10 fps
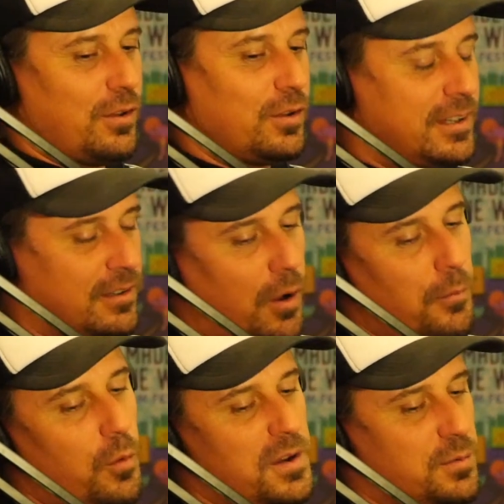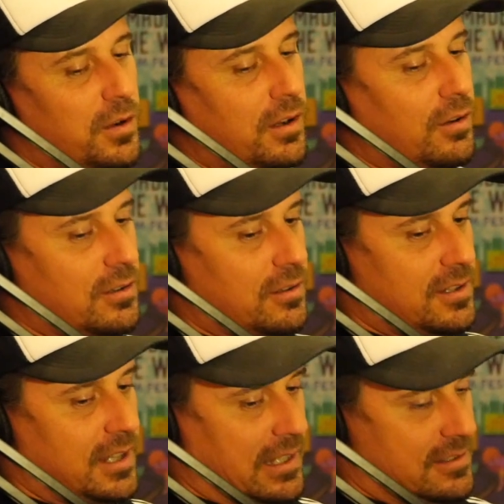Oh, look, I'm always working on a lot
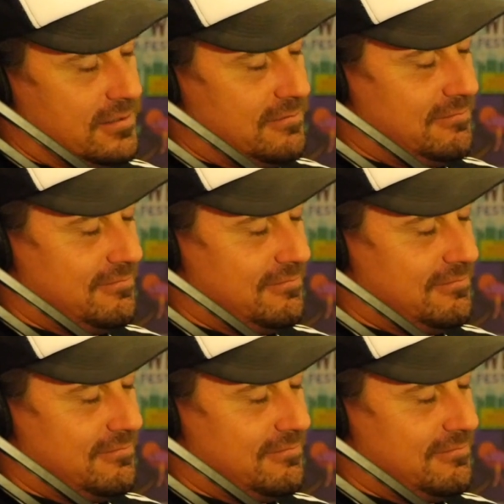of things.